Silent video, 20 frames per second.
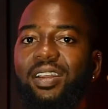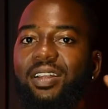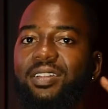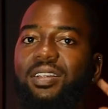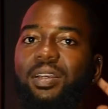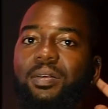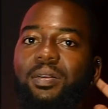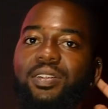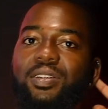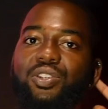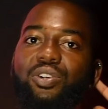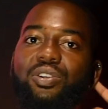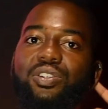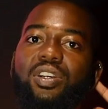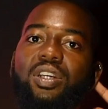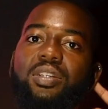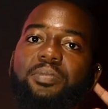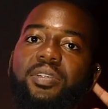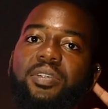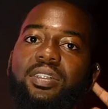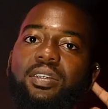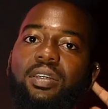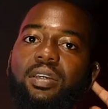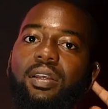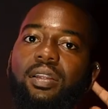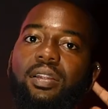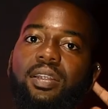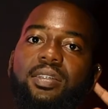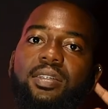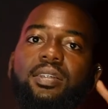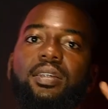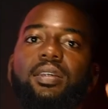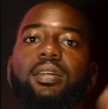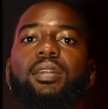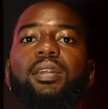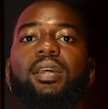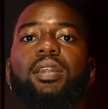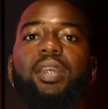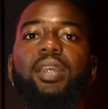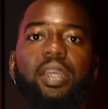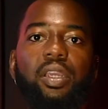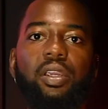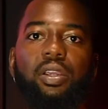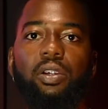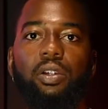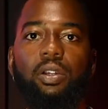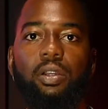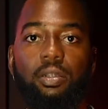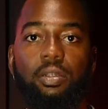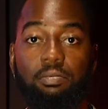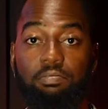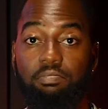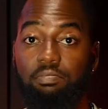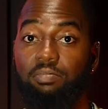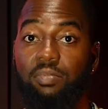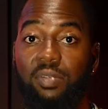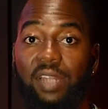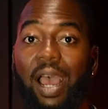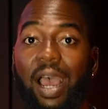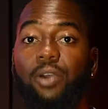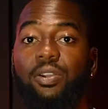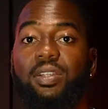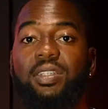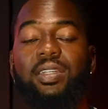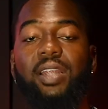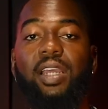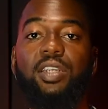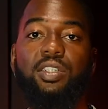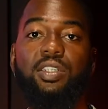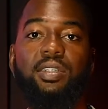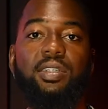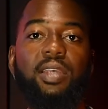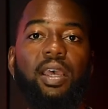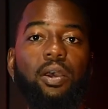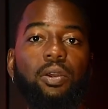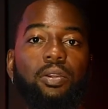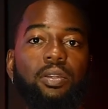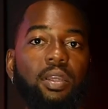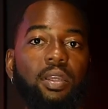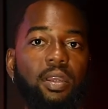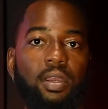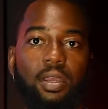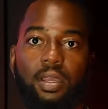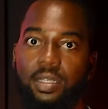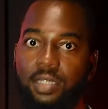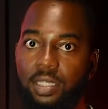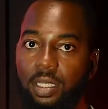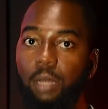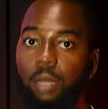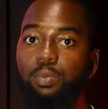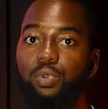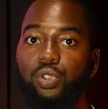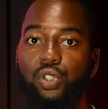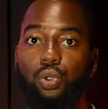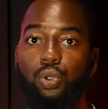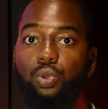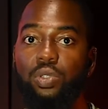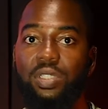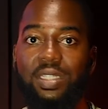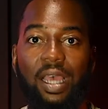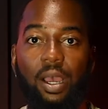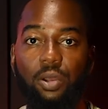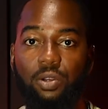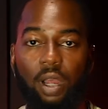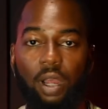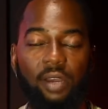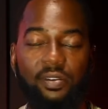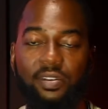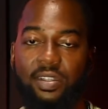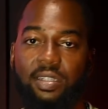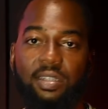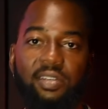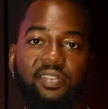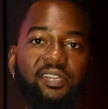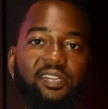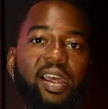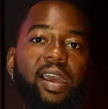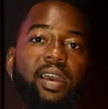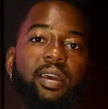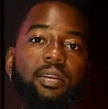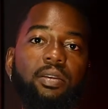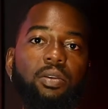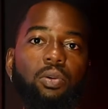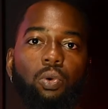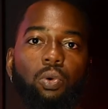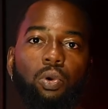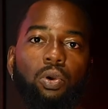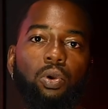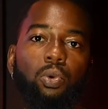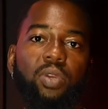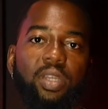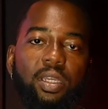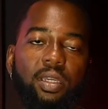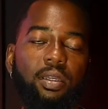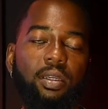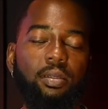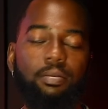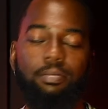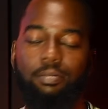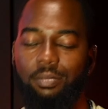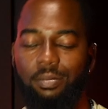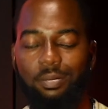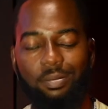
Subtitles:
It's your judgment to listen and hear how does it actually sound. Some do sound obviously flat or weak.